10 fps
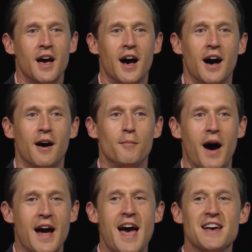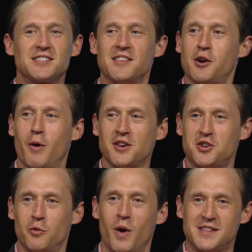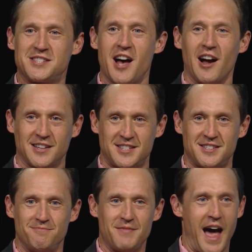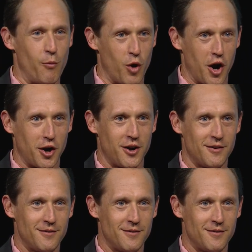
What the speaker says: I asked the question, what sucks at work?